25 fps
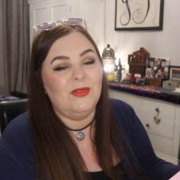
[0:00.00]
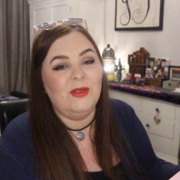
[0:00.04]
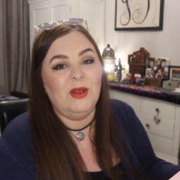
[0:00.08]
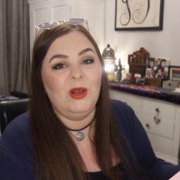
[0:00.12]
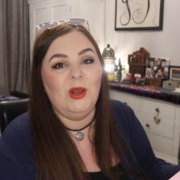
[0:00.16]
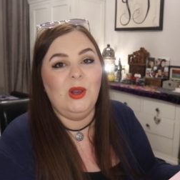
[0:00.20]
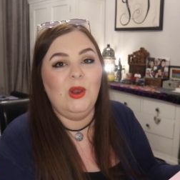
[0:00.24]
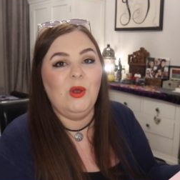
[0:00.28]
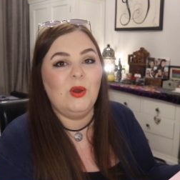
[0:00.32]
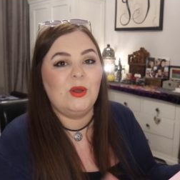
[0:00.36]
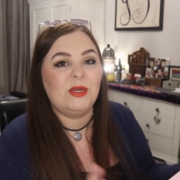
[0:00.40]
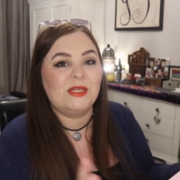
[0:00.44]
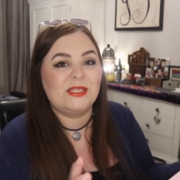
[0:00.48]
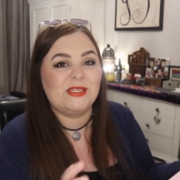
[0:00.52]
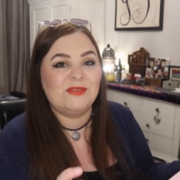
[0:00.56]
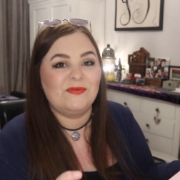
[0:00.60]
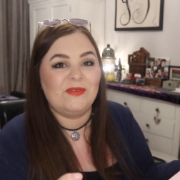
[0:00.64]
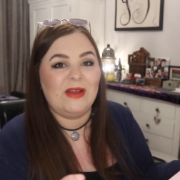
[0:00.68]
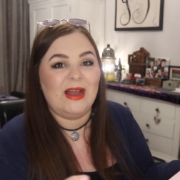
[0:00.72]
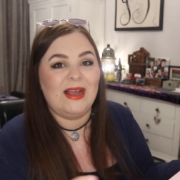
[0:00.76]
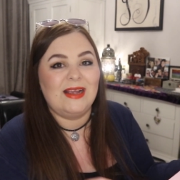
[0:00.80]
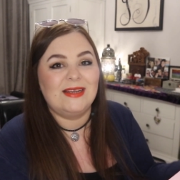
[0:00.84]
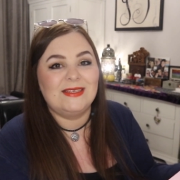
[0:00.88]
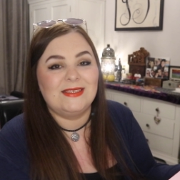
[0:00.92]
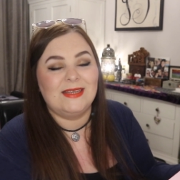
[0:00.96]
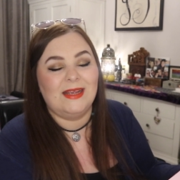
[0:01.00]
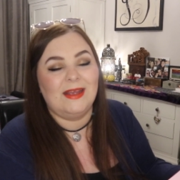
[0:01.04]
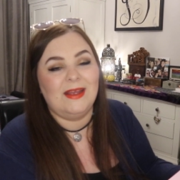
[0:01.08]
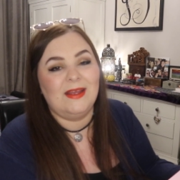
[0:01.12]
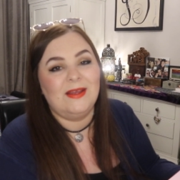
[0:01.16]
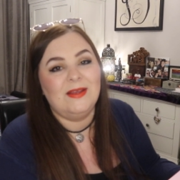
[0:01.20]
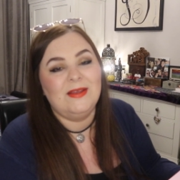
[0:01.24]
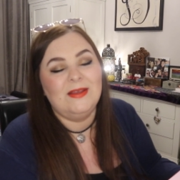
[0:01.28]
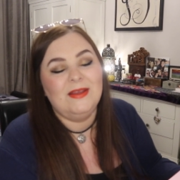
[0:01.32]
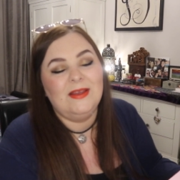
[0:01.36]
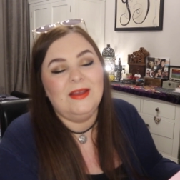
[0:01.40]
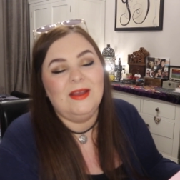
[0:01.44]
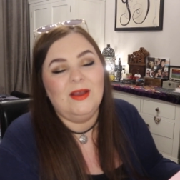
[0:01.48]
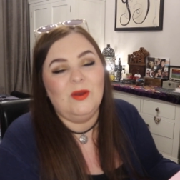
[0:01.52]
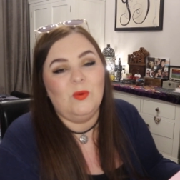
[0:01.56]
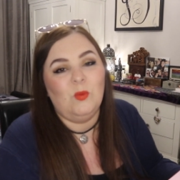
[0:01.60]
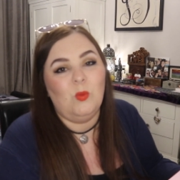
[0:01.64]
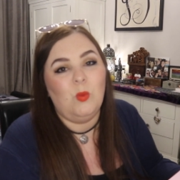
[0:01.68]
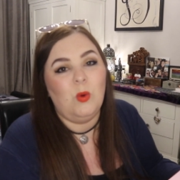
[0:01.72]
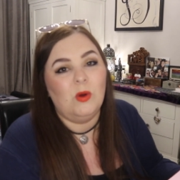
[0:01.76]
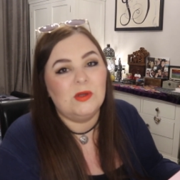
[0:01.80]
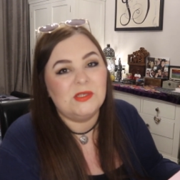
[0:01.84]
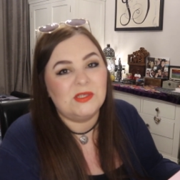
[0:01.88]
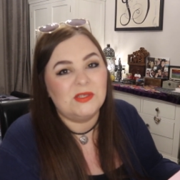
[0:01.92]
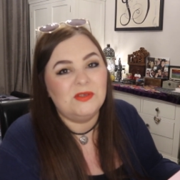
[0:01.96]
the looks factor
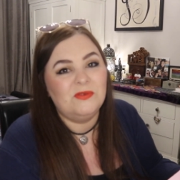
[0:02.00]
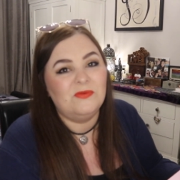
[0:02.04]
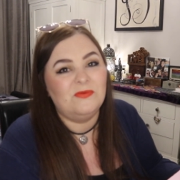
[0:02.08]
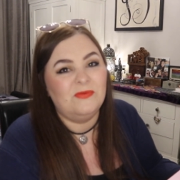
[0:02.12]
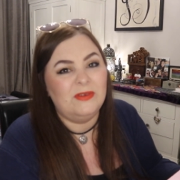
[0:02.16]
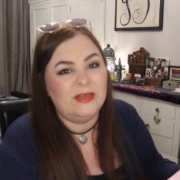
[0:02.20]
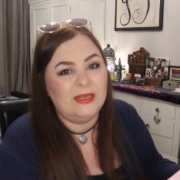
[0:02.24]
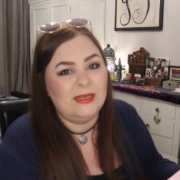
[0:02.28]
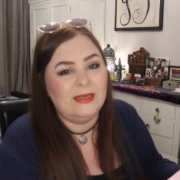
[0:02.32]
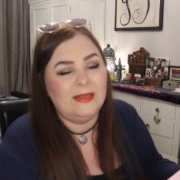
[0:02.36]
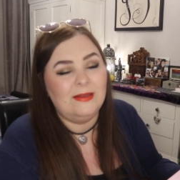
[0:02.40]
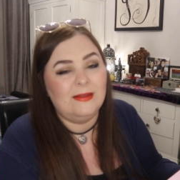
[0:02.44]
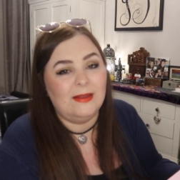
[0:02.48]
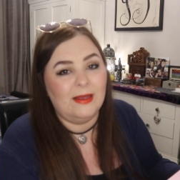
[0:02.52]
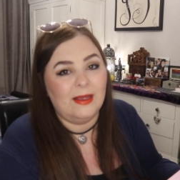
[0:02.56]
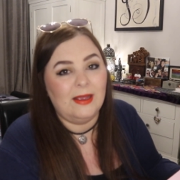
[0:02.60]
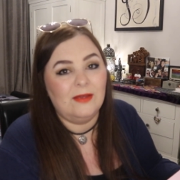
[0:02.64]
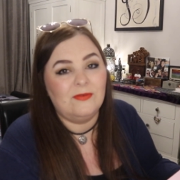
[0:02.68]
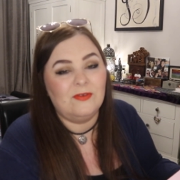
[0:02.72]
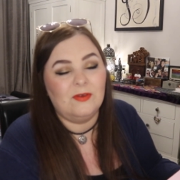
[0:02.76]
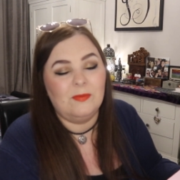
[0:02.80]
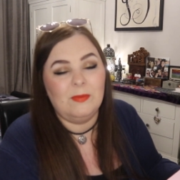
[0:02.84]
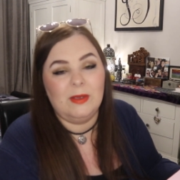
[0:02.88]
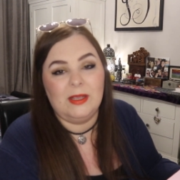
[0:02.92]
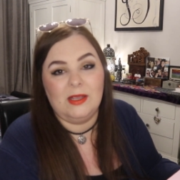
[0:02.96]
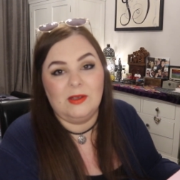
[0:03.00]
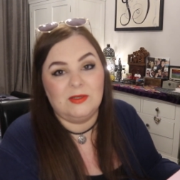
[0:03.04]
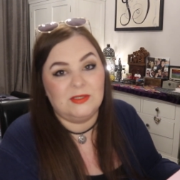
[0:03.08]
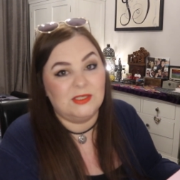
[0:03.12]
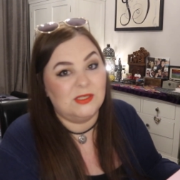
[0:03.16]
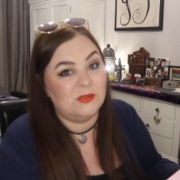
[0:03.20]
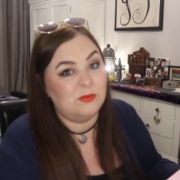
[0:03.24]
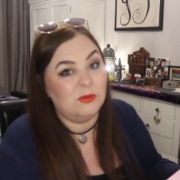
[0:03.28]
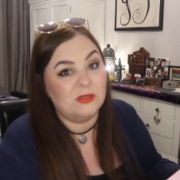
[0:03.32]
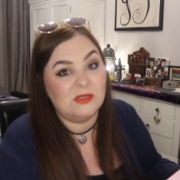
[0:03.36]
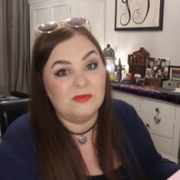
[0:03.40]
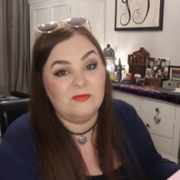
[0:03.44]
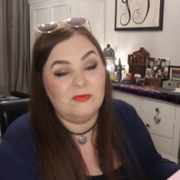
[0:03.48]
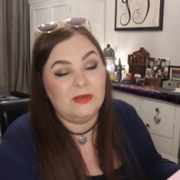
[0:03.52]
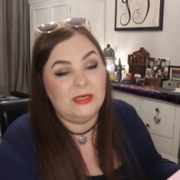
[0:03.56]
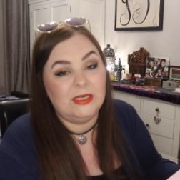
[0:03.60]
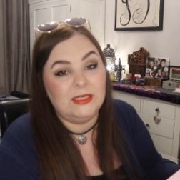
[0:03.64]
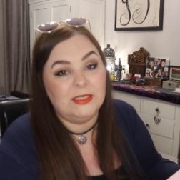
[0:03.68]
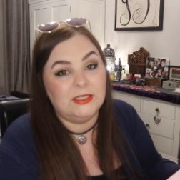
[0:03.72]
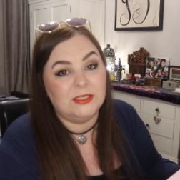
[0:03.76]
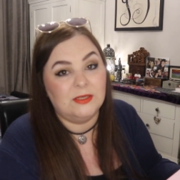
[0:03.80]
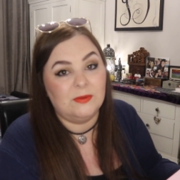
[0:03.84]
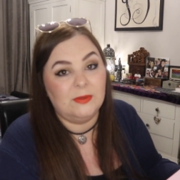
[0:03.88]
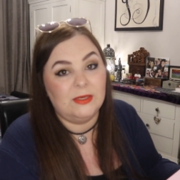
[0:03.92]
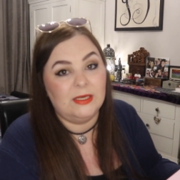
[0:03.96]
wasn't really there for me it just wasn't really
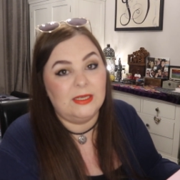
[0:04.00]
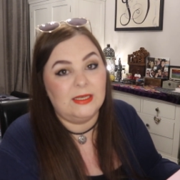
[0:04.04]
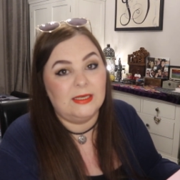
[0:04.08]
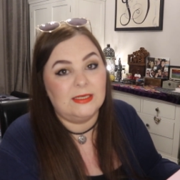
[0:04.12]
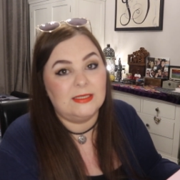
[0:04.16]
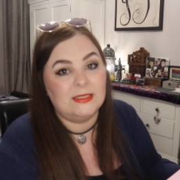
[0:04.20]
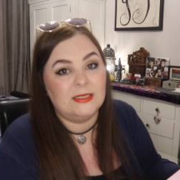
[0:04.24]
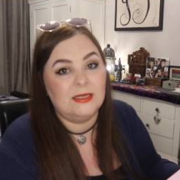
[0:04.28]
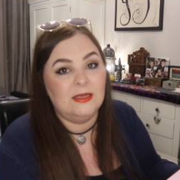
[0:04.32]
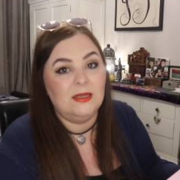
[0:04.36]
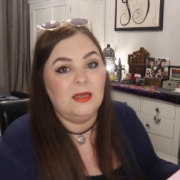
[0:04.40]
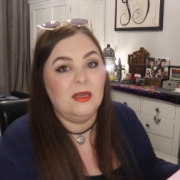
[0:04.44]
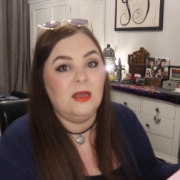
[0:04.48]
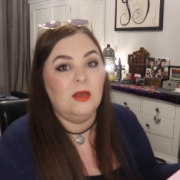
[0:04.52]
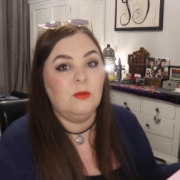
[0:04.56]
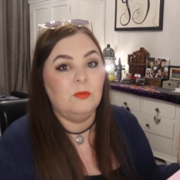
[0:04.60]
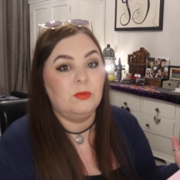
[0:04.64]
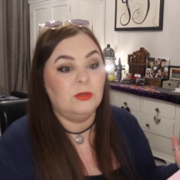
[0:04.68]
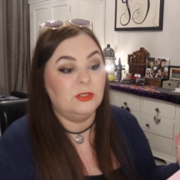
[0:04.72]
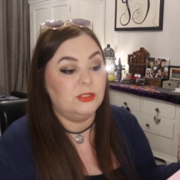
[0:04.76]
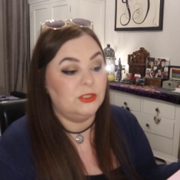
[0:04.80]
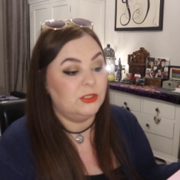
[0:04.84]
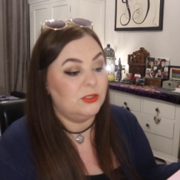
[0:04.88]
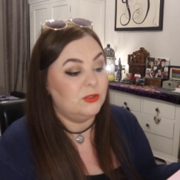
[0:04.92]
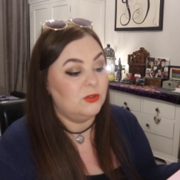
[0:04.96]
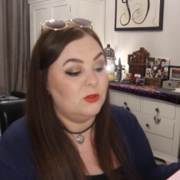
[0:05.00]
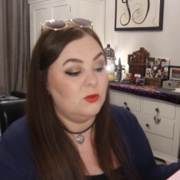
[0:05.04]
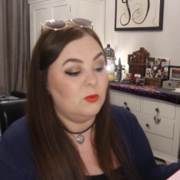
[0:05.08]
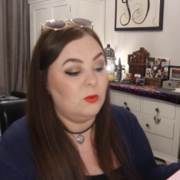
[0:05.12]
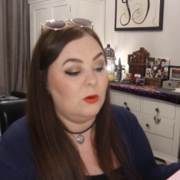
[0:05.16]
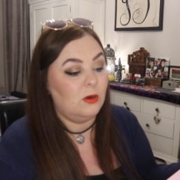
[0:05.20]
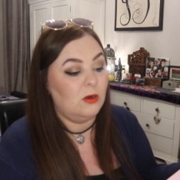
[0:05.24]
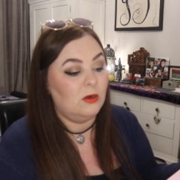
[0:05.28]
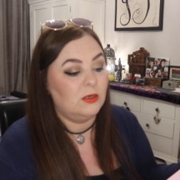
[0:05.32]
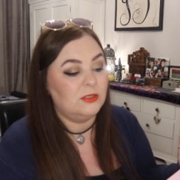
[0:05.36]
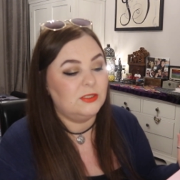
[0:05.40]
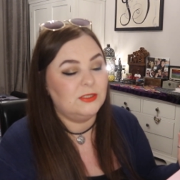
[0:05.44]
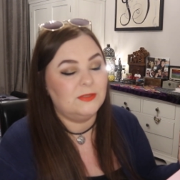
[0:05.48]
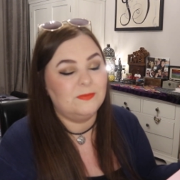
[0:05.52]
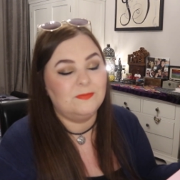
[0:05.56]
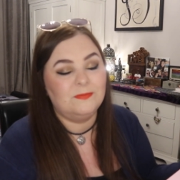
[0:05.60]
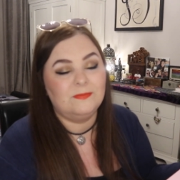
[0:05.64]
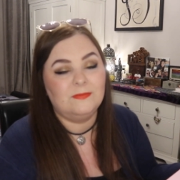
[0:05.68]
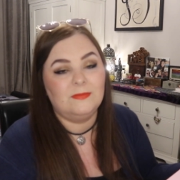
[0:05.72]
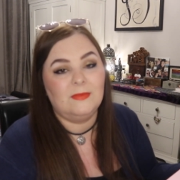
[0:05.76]
doing it but you know what